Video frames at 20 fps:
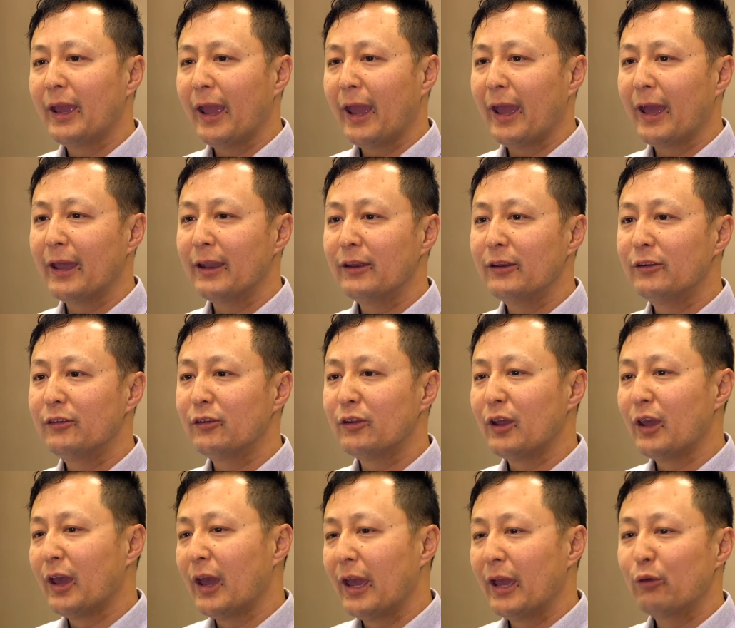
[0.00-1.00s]
And
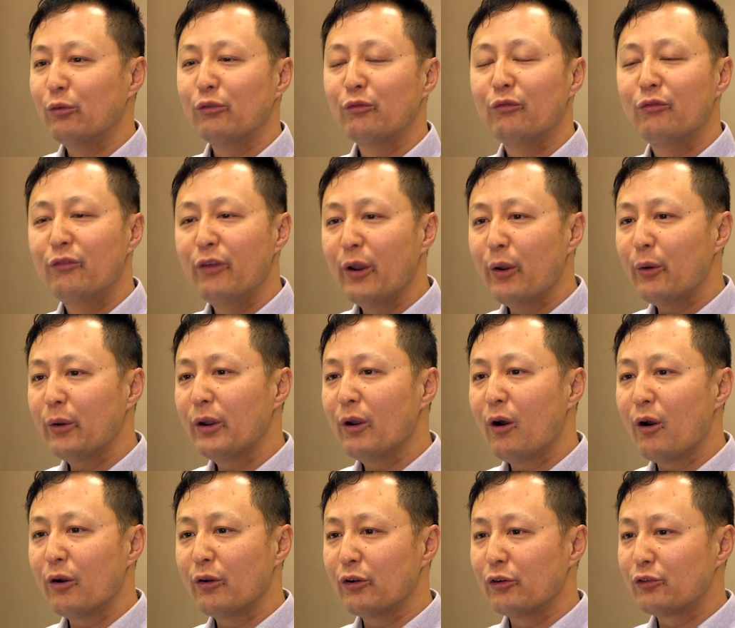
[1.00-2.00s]
it was very
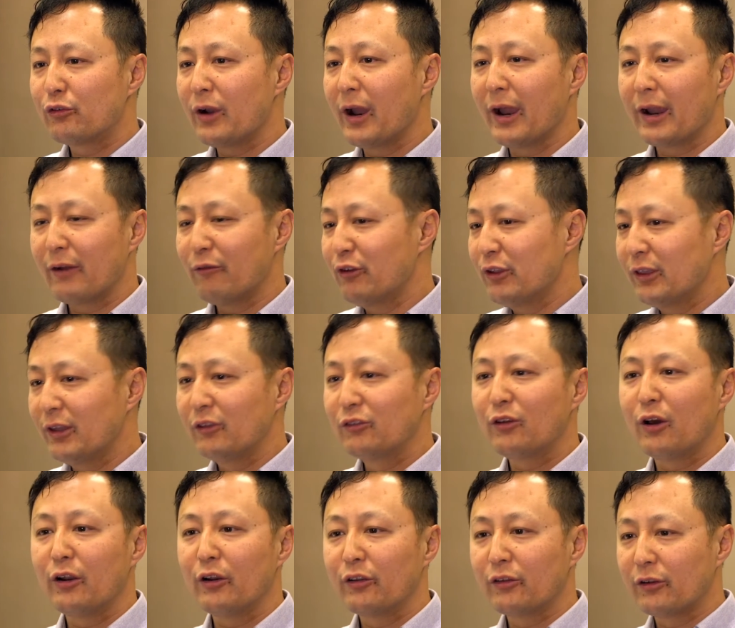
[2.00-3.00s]
hard to track. Everything's
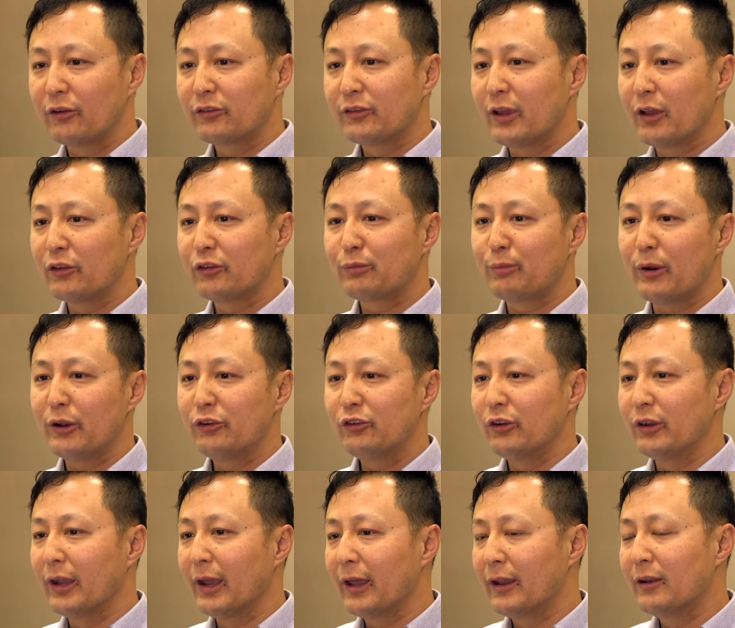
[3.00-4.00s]
on an Excel
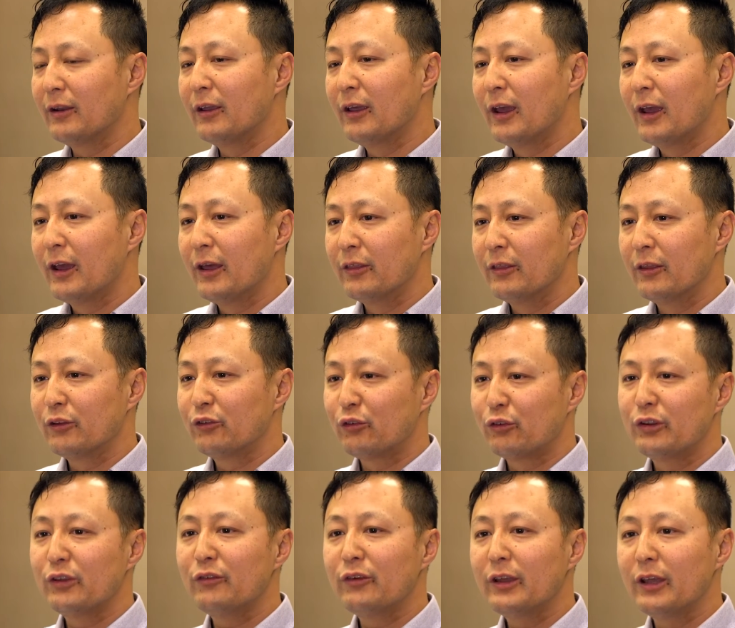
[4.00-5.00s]
spreadsheet, and the
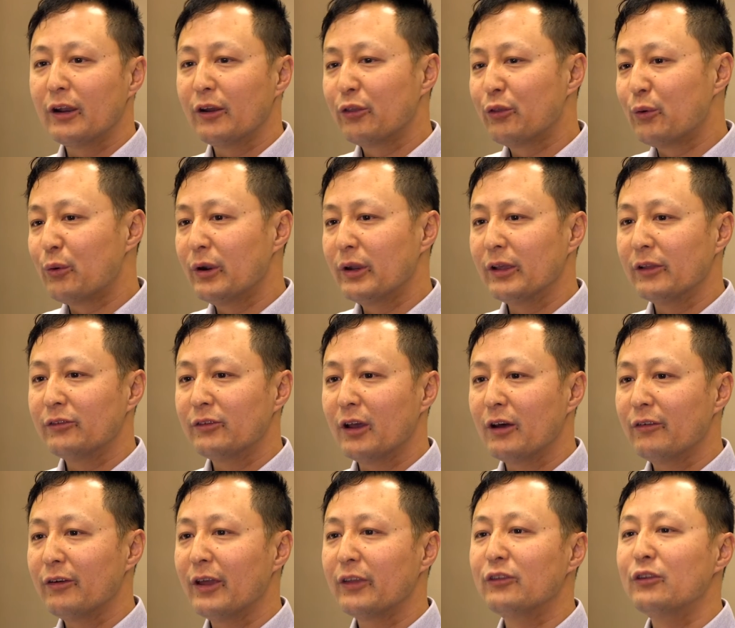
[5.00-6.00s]
certificate authority
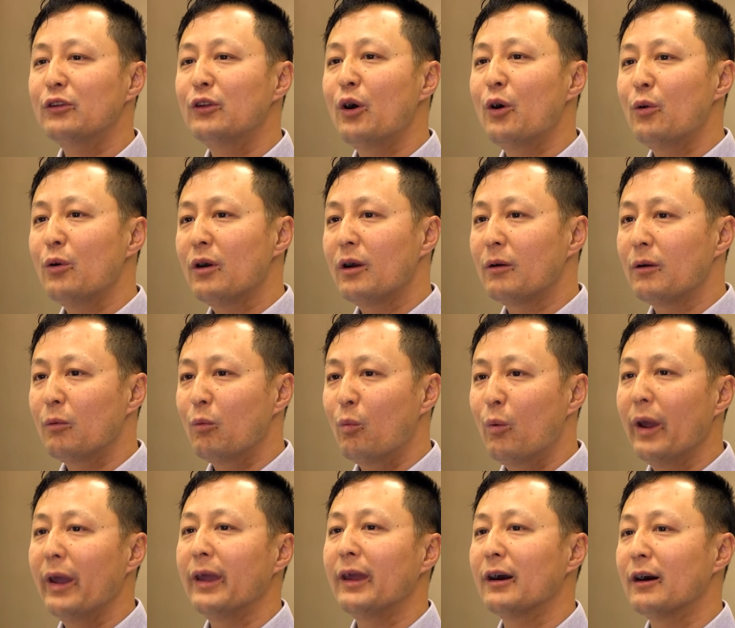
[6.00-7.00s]
itself has no
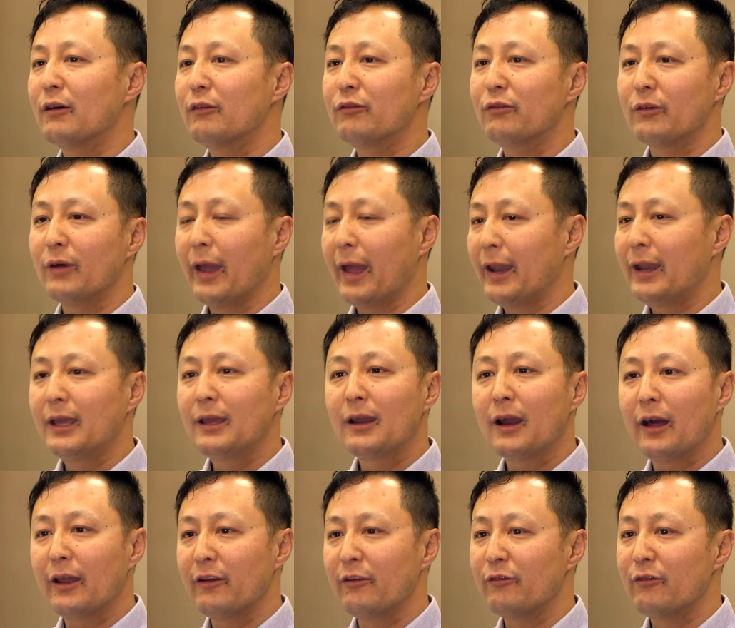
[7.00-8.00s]
way of any
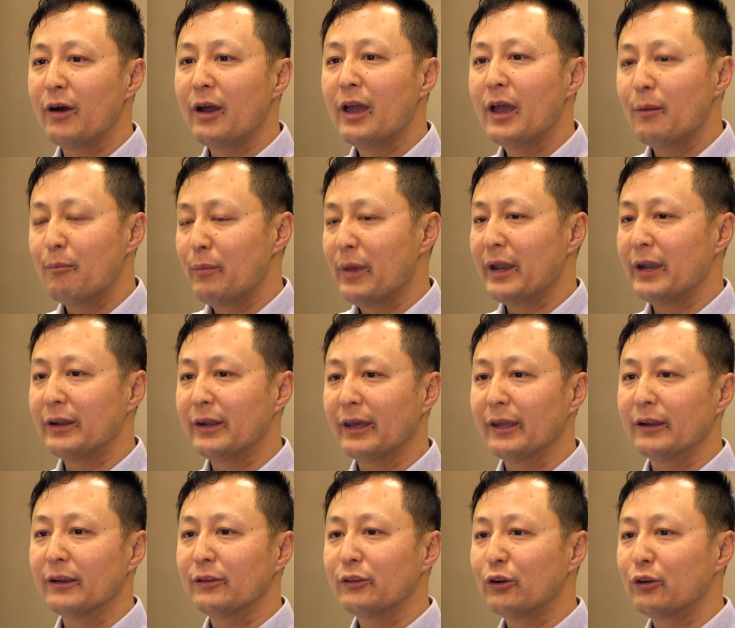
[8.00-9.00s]
kind of
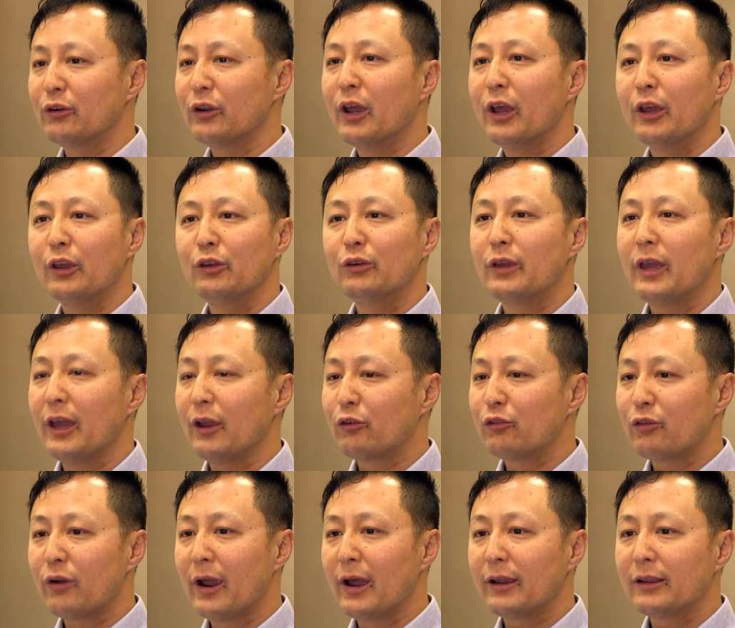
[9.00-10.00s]
metadata. You can't
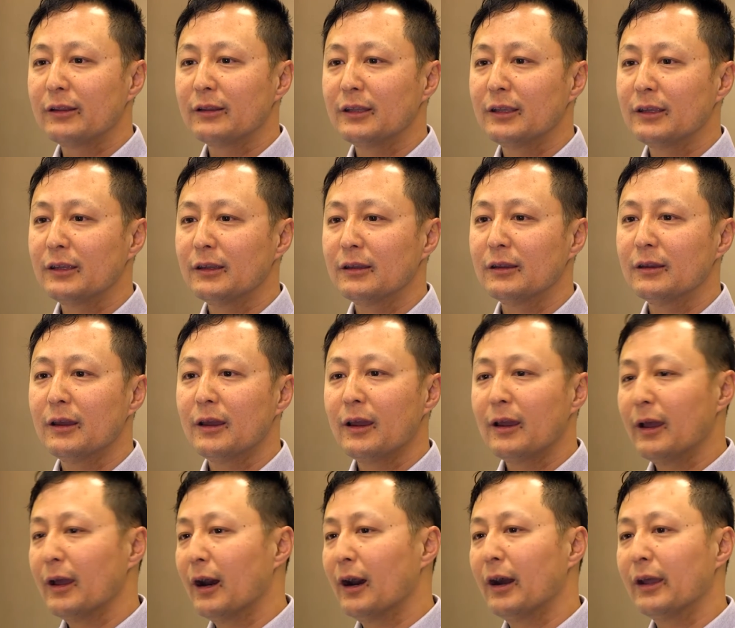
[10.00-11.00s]
track the
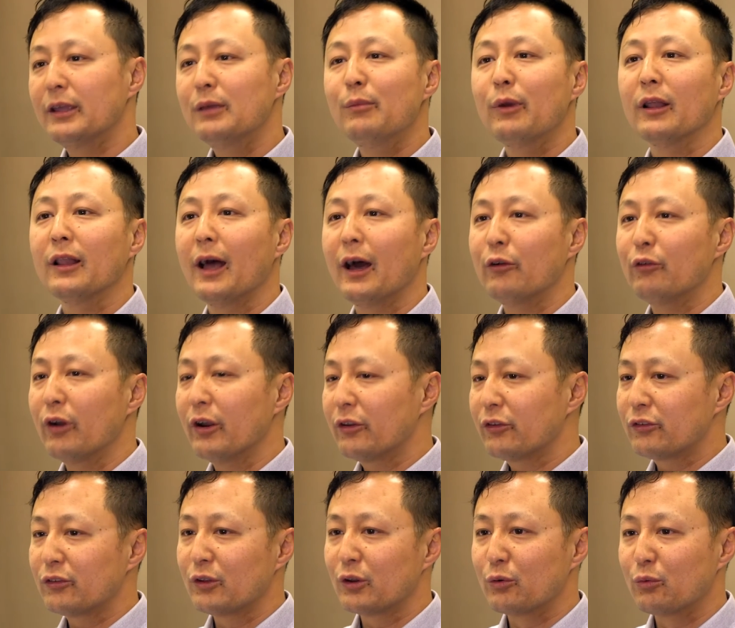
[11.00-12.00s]
email
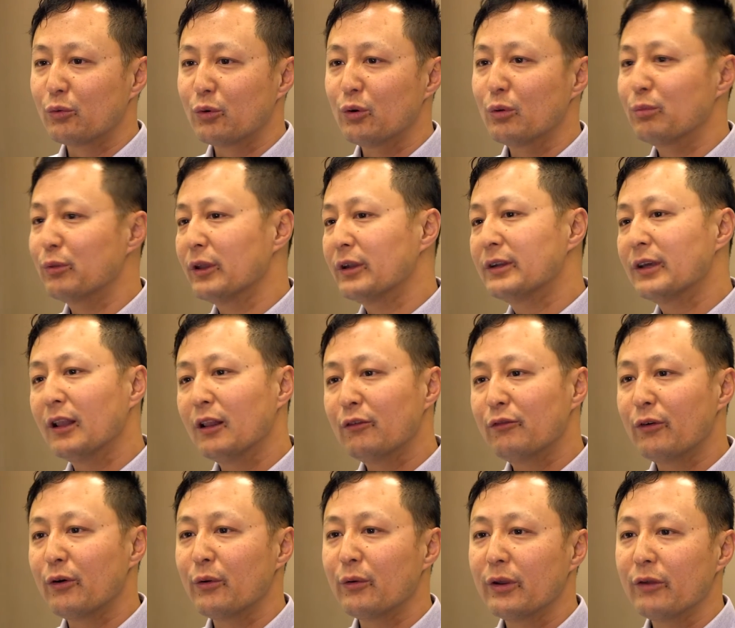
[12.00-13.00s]
address, the group, the
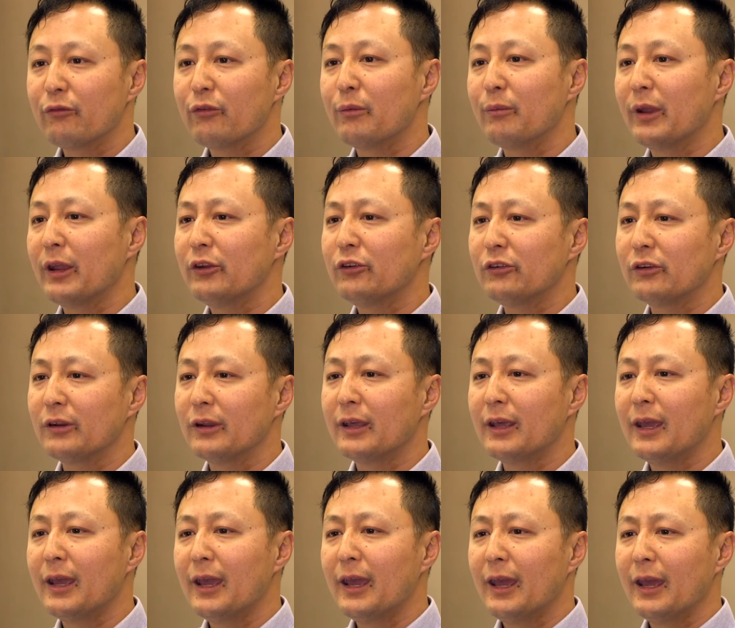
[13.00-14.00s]
telephone information.
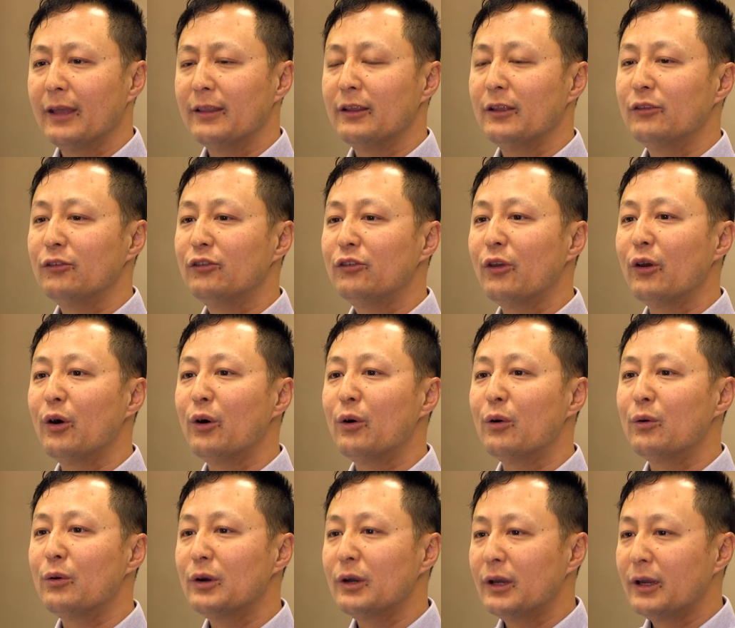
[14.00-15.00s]
And then
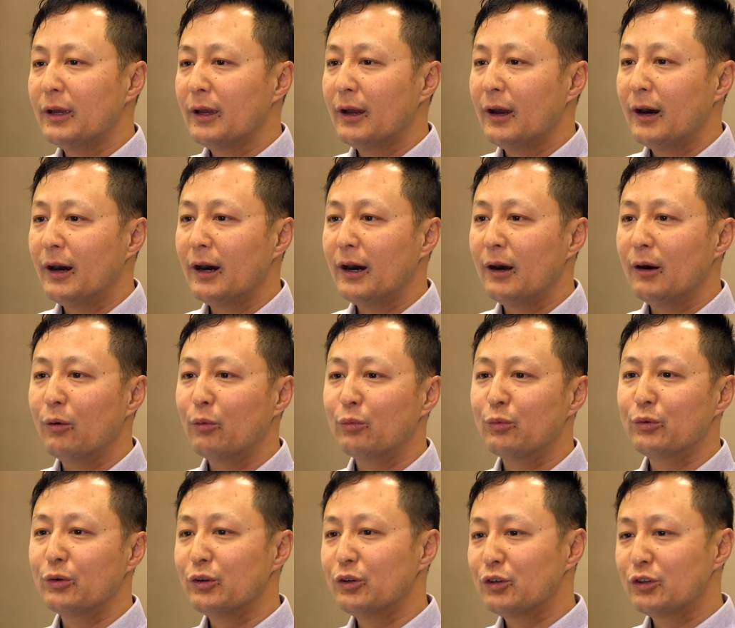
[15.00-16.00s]
so
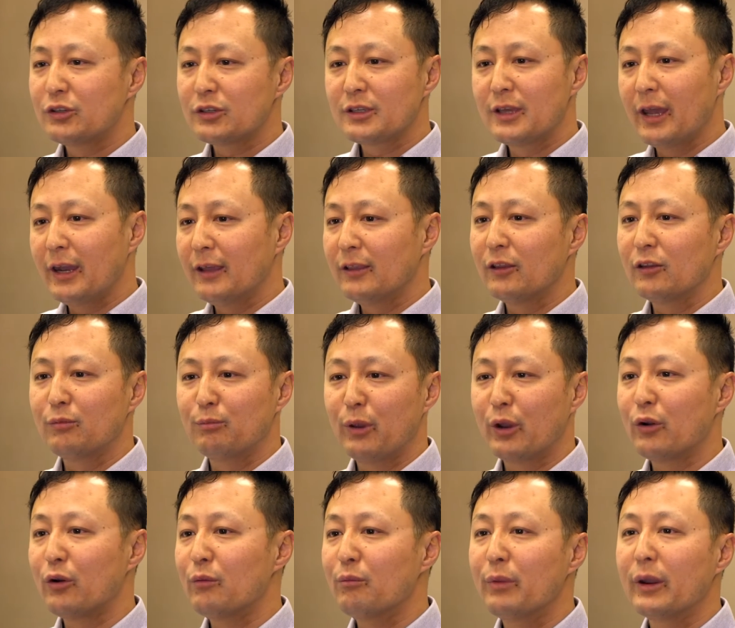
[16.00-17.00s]
you're just getting this
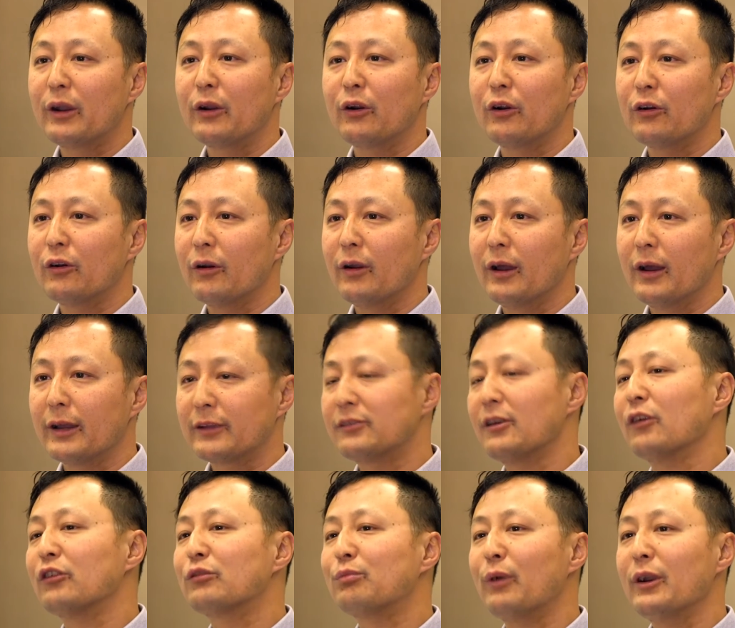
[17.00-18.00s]
bigger and bigger
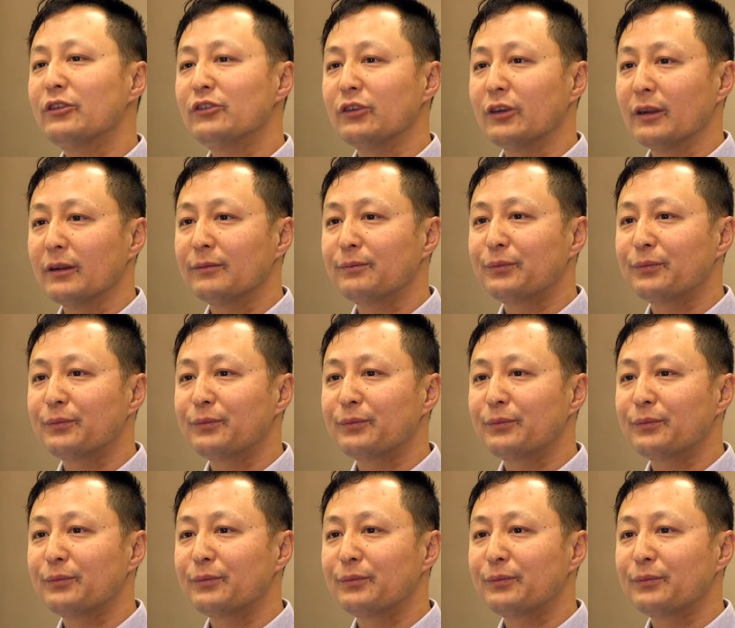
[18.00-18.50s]
Excel spreadsheet.